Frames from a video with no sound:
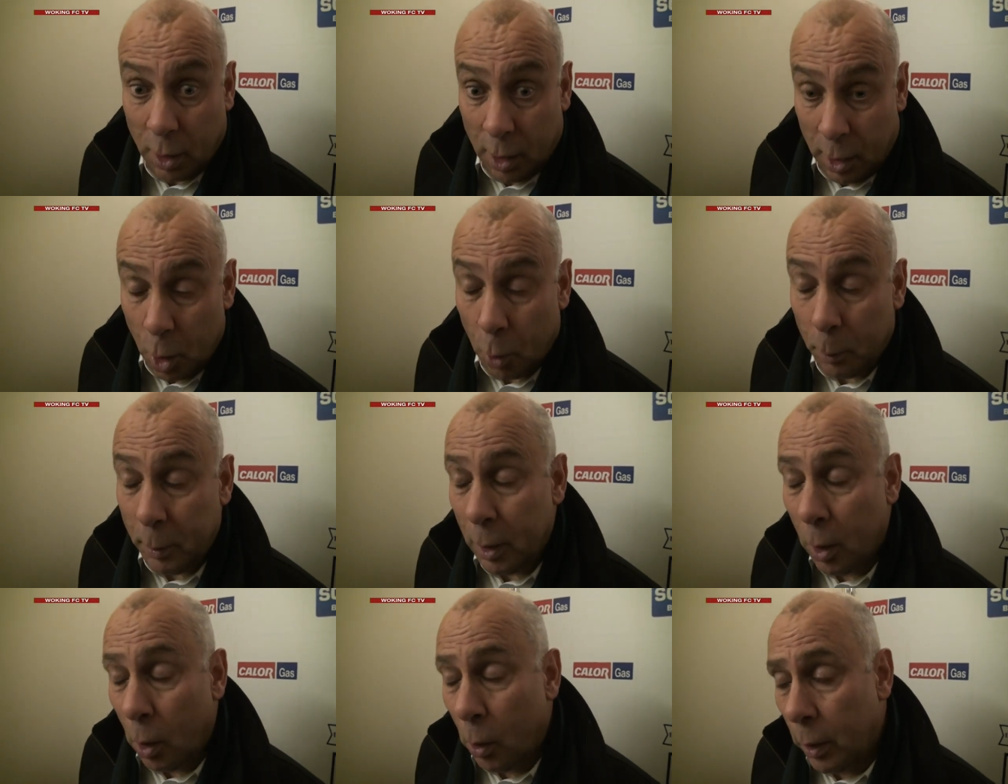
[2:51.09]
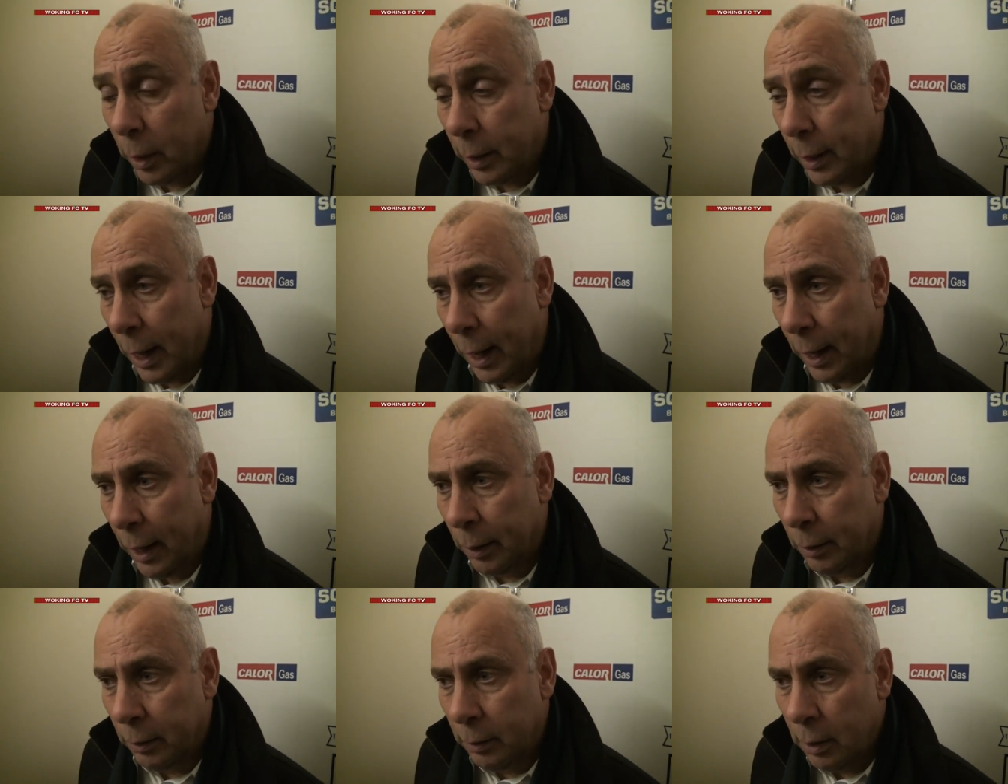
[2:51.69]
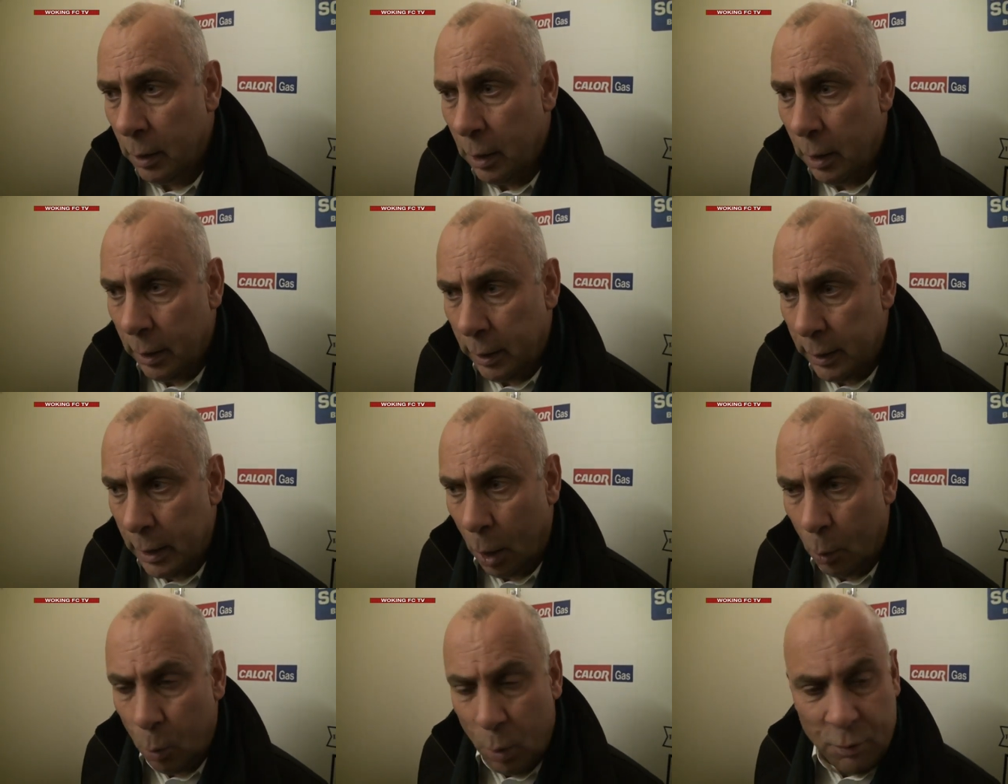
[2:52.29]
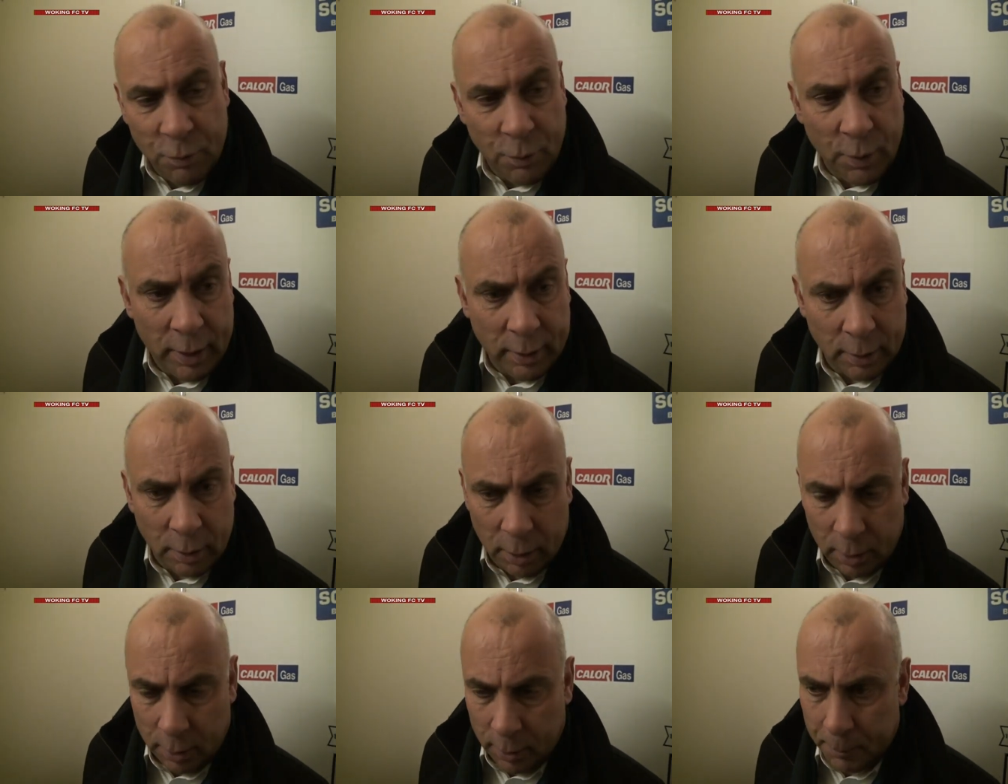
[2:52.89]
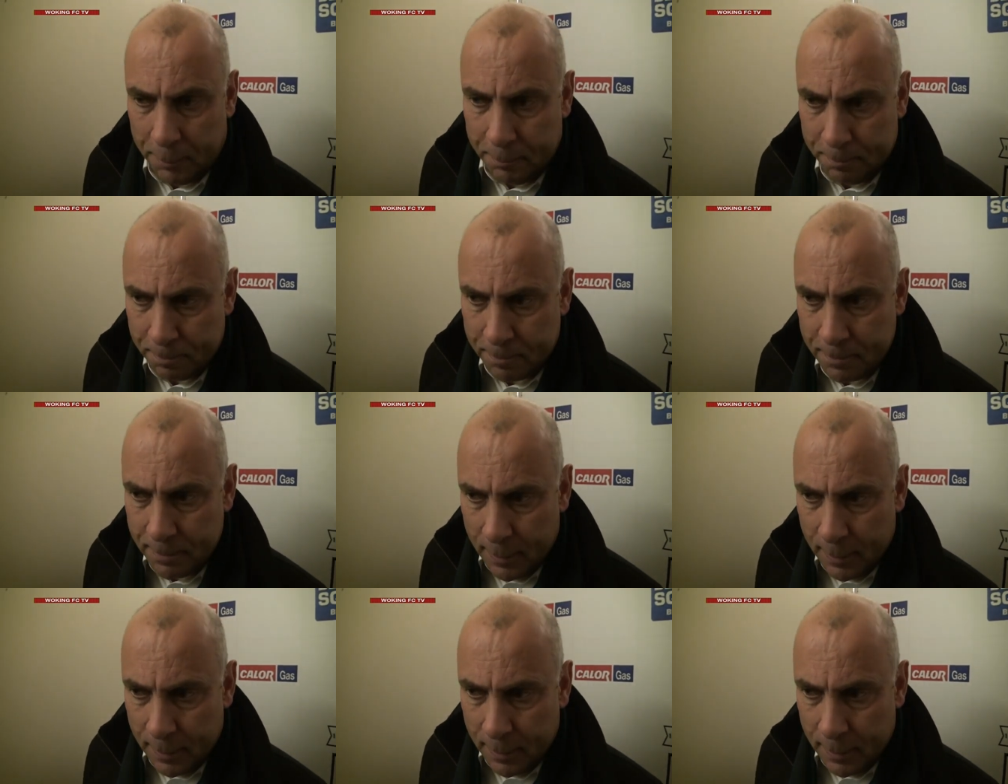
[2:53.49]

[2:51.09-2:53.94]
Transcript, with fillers: a little bit longer than that. And, you know, we've had. Um,